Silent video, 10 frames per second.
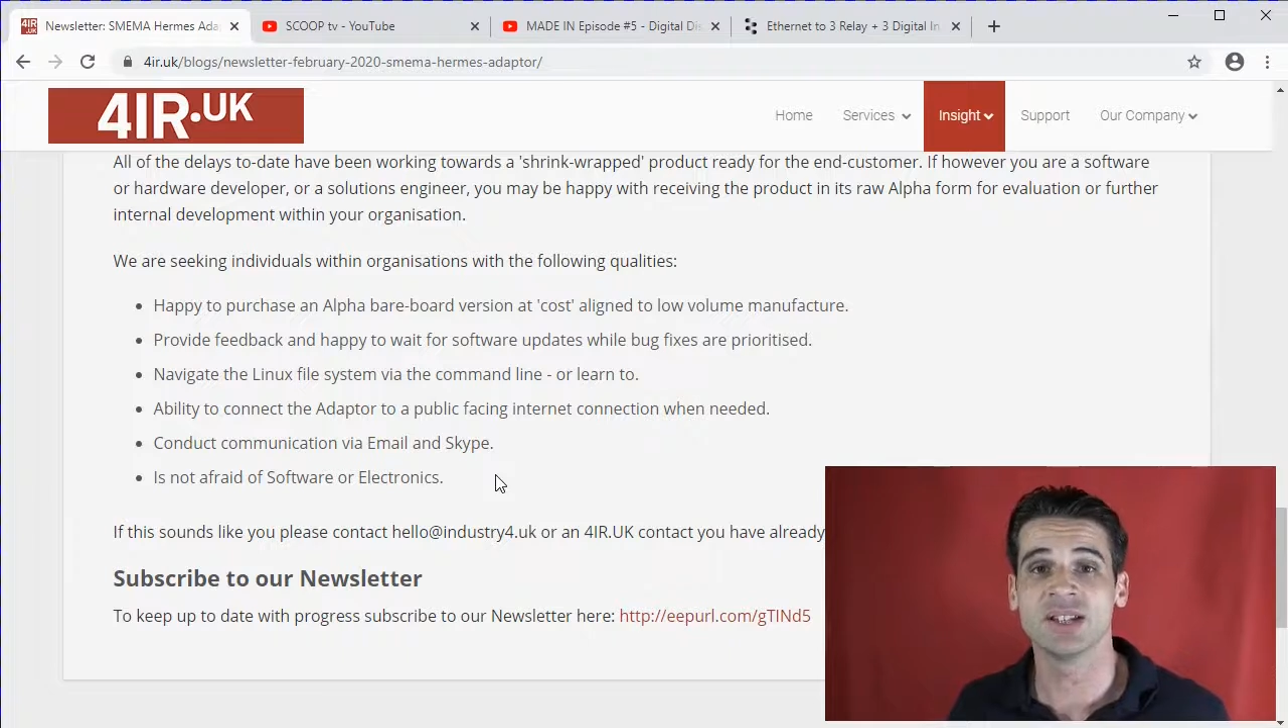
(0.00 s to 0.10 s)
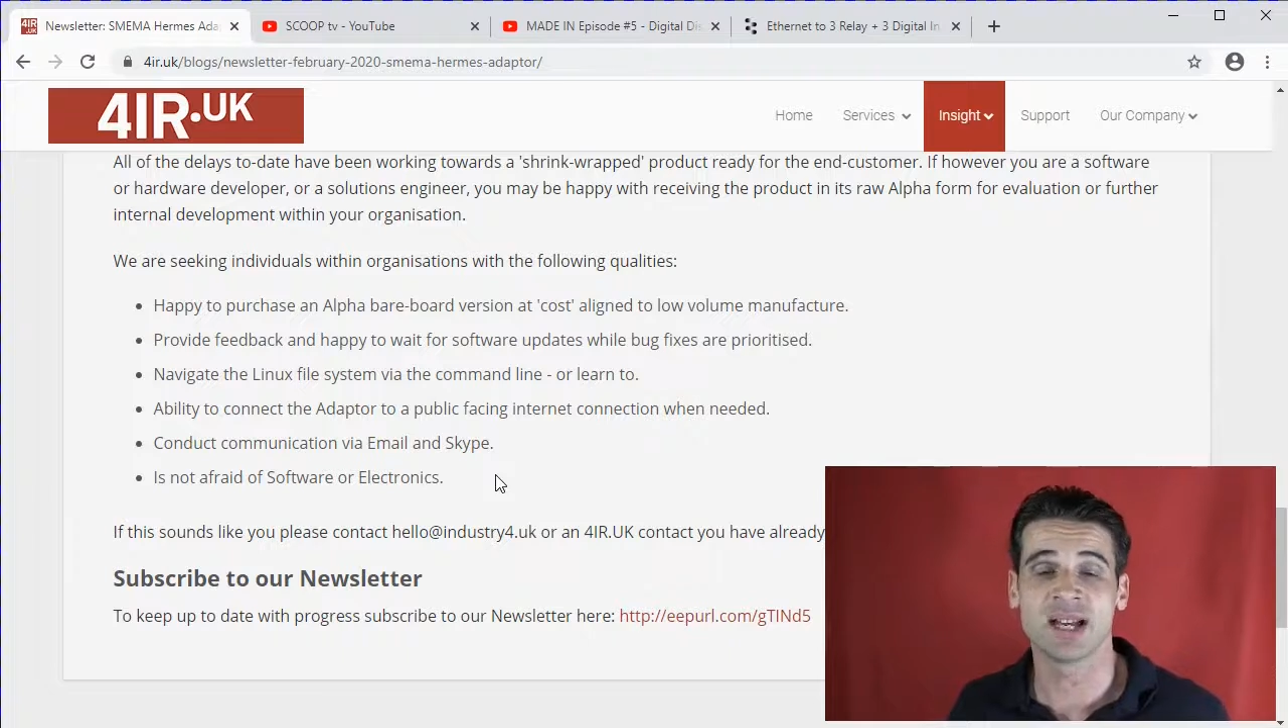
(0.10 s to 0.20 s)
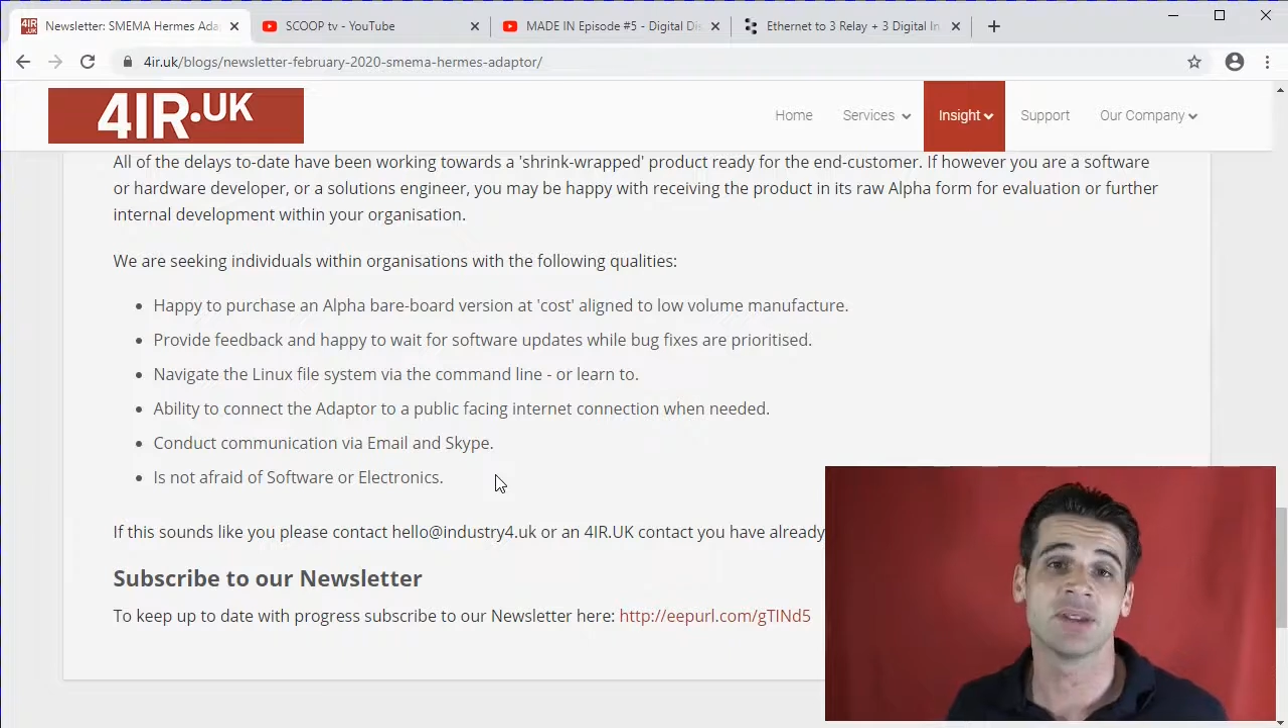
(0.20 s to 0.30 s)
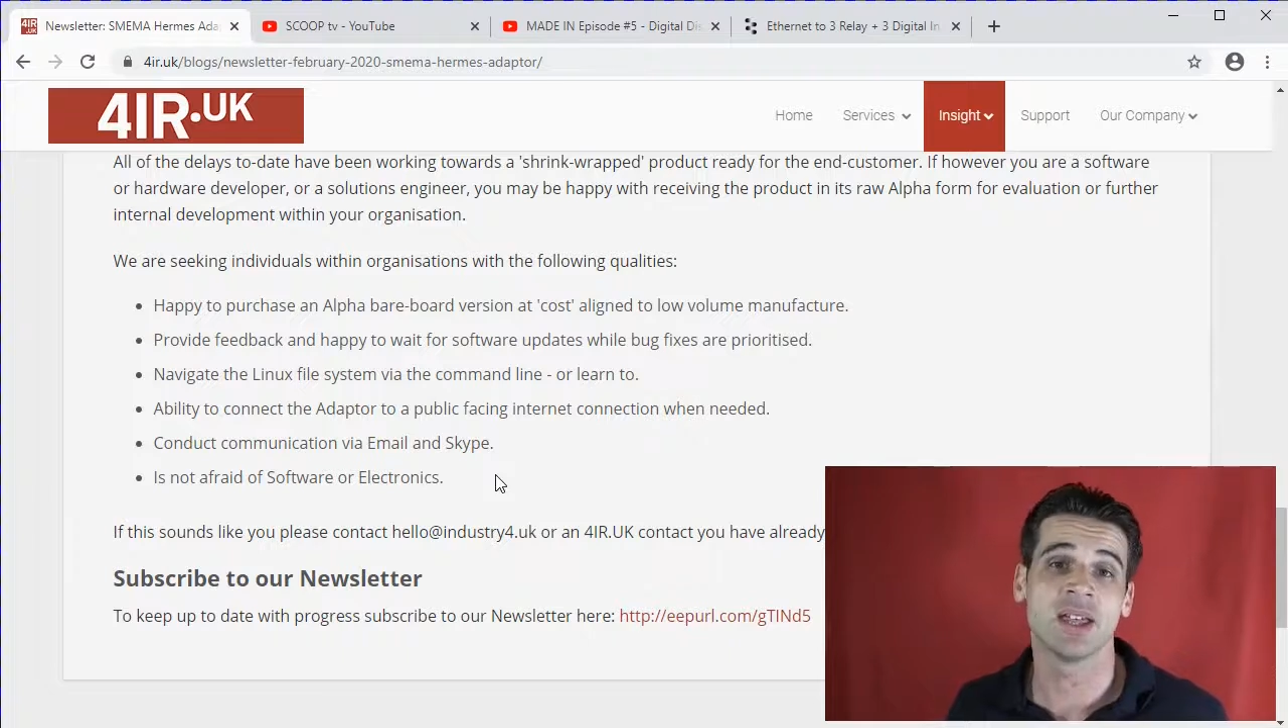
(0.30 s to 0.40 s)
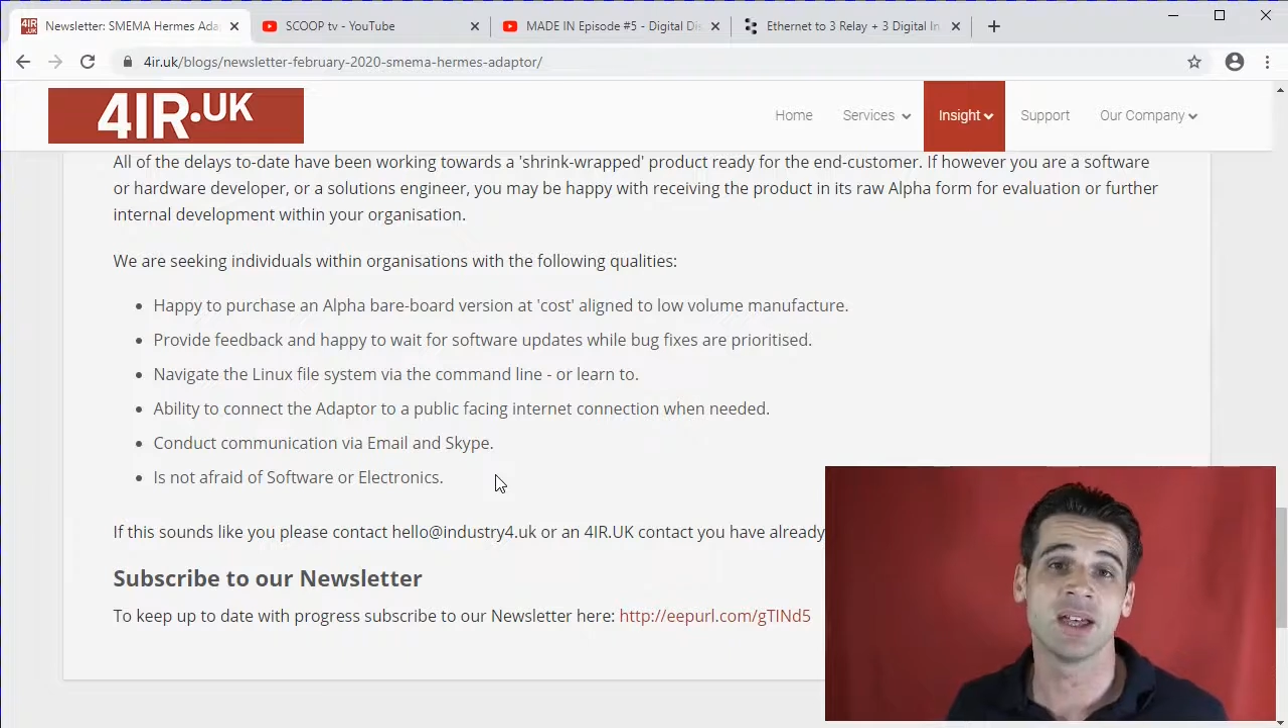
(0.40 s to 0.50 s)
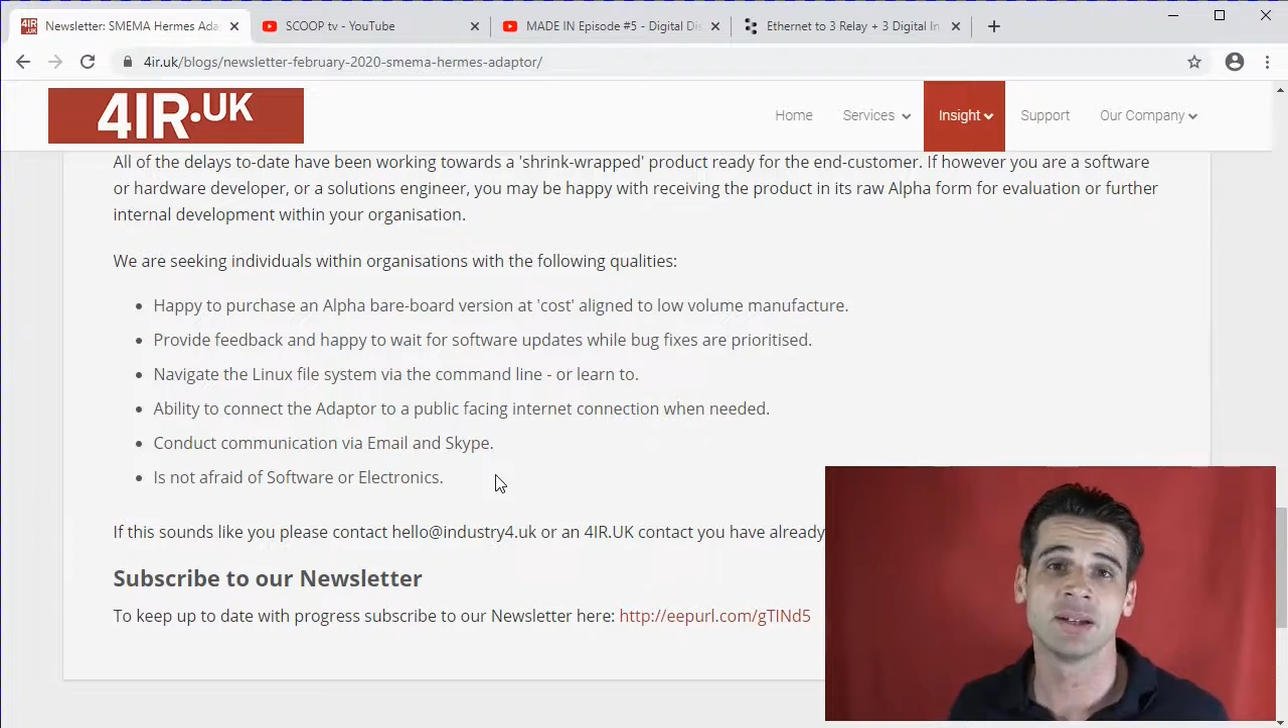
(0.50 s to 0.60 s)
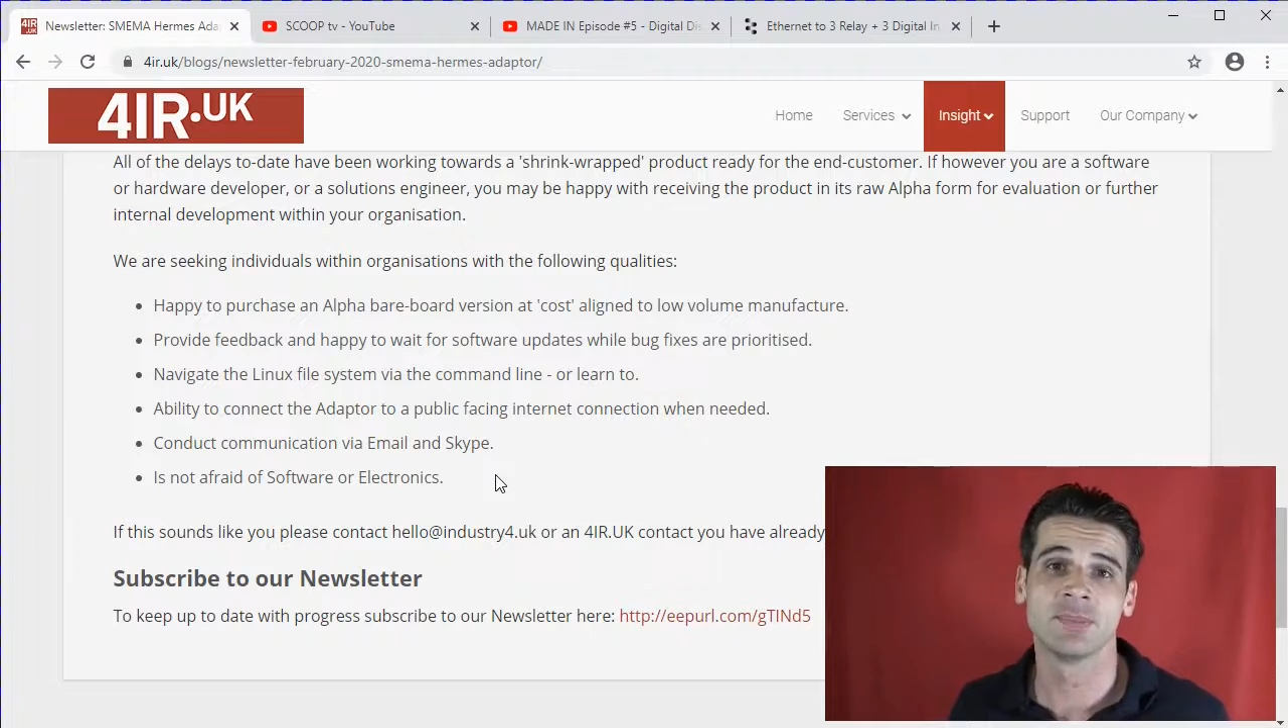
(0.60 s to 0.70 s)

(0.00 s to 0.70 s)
out there.